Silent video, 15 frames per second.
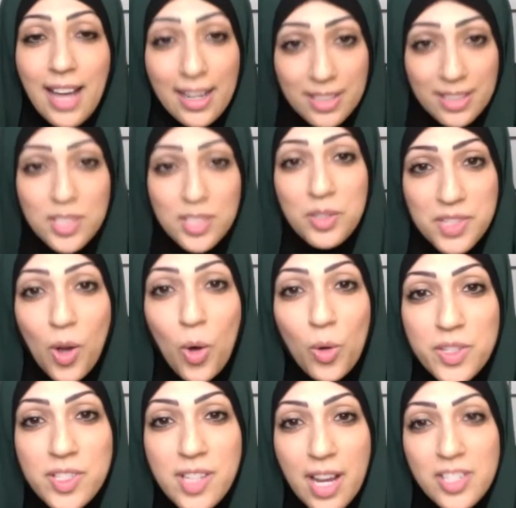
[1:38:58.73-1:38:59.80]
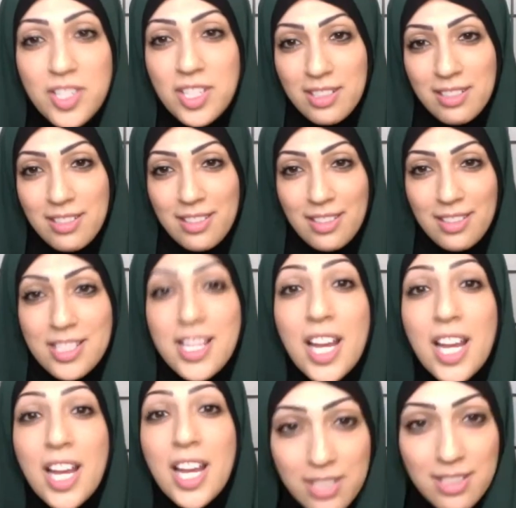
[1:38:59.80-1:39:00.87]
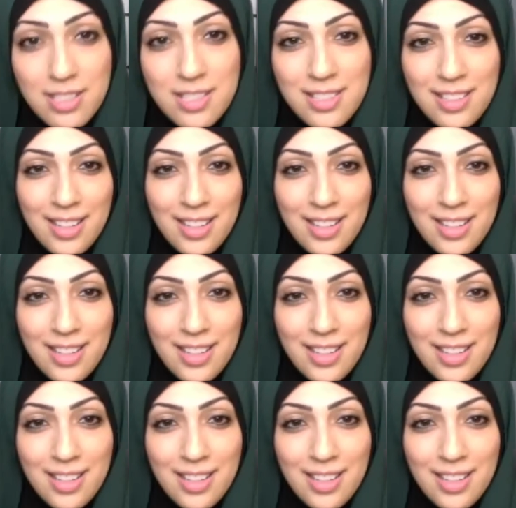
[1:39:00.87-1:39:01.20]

deserves a whole session sessions.